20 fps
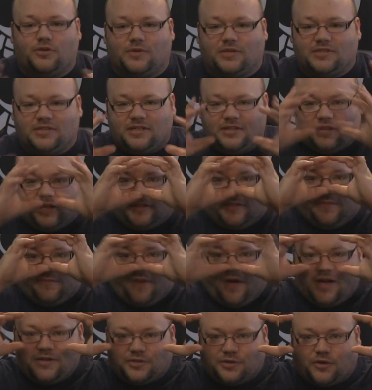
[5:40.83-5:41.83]
You can see, like, the
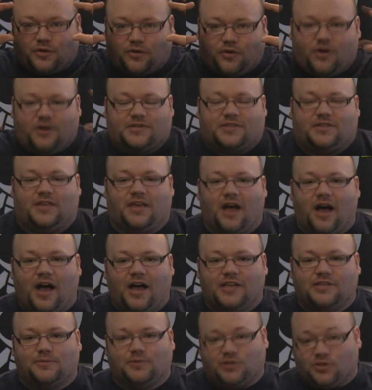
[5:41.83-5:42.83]
visor across the
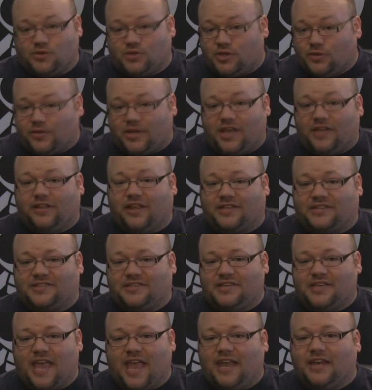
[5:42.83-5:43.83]
eyes, but you still can't, like,
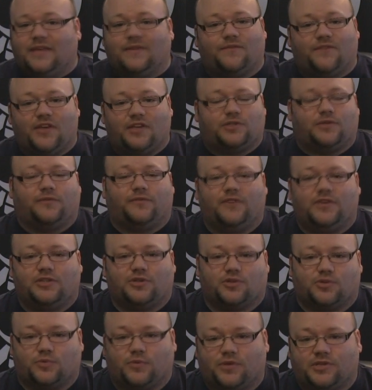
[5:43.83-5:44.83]
see any facial
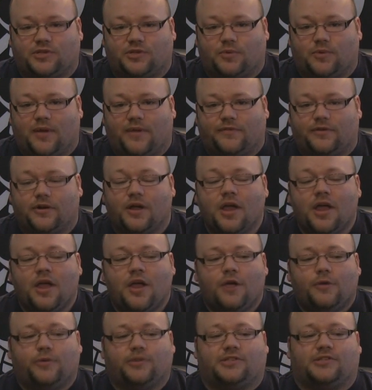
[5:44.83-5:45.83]
features whatsoever,
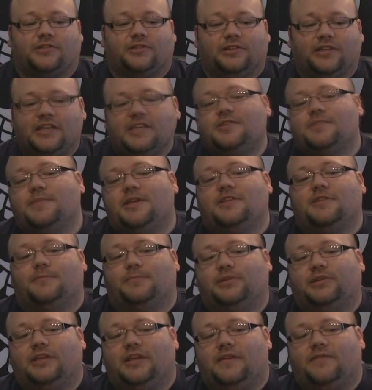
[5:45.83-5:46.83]
which leads me to
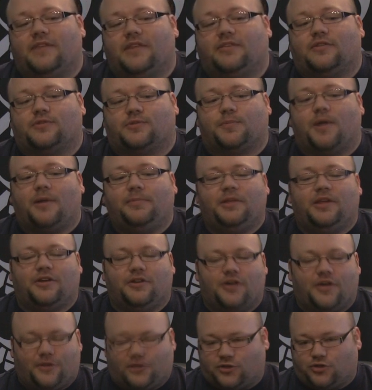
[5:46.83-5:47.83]
believe that there's probably
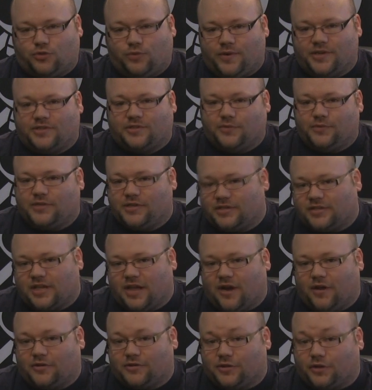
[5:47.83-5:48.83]
another twist with this
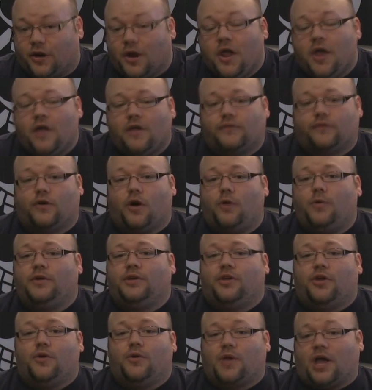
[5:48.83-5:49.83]
character. For all
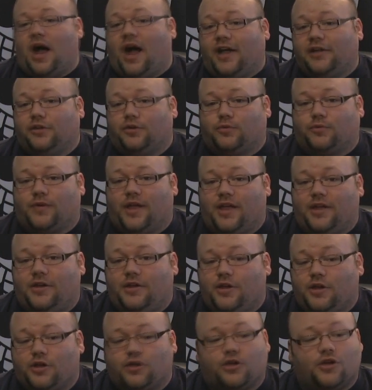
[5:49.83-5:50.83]
we know, Kylo
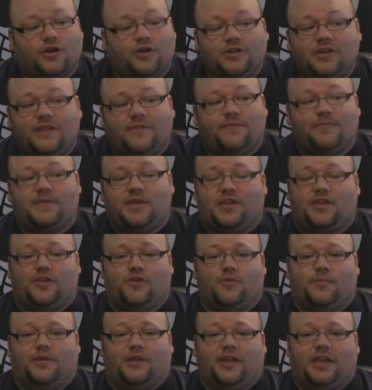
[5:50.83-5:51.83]
Ren couldn't even be
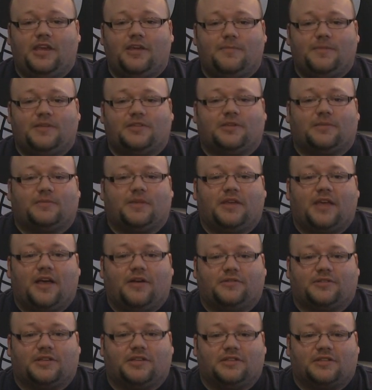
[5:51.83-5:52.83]
human. He could be something
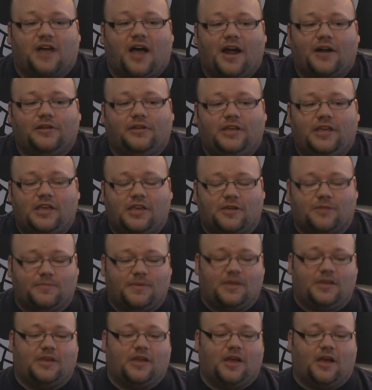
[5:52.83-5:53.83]
else entirely. He could
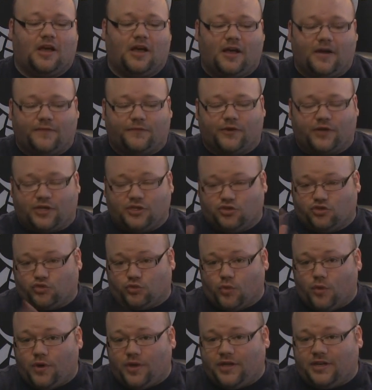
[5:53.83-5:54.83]
be a freaking
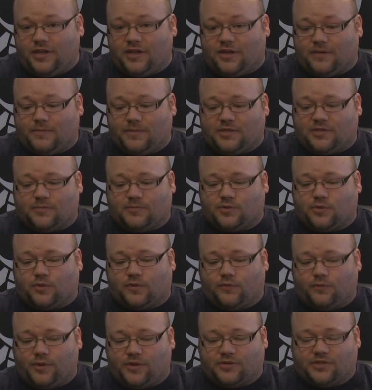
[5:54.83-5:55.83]
droid. He could be some
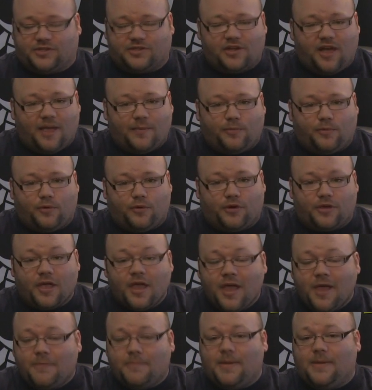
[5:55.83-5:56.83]
sort of weird cyborg,
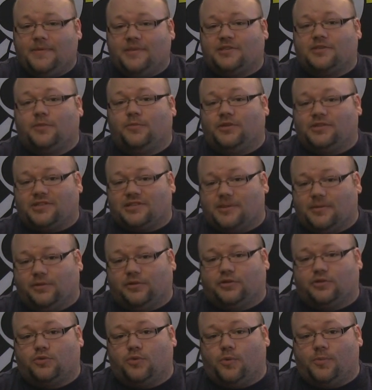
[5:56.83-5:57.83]
maybe somewhat
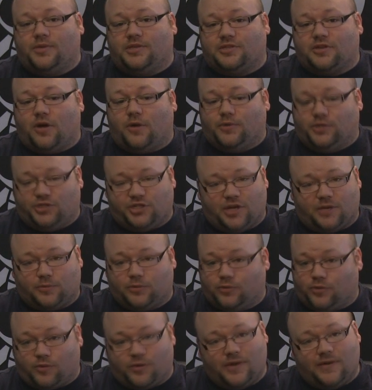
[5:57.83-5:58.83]
similar to what we saw with
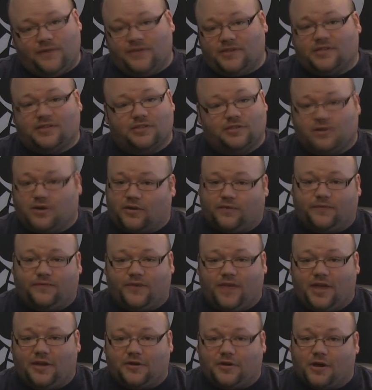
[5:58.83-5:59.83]
General Grievous and Darth
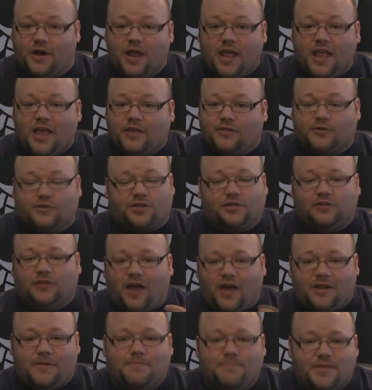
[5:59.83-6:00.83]
Vader. There's a
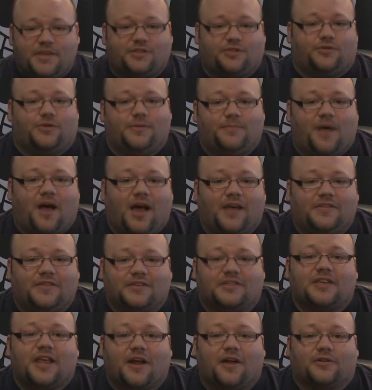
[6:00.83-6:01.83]
lot of mystery behind
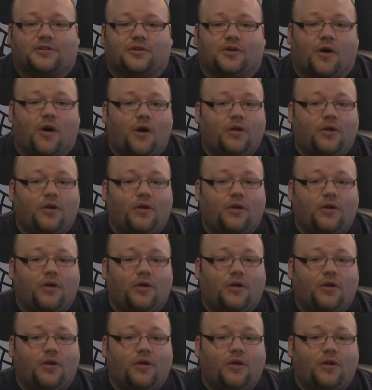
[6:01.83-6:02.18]
this character.